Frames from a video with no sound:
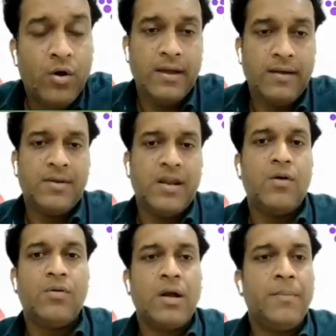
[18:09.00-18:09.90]
Okay,
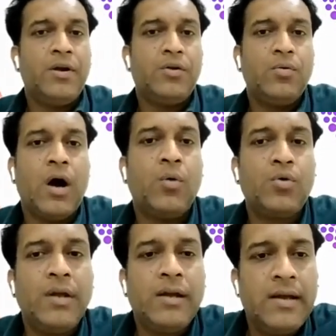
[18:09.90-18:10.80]
now coming to
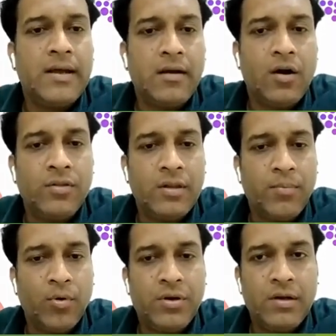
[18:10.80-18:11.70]
how to declare on
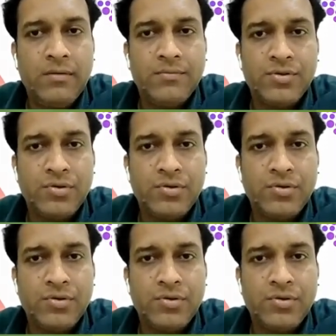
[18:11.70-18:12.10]
the portal.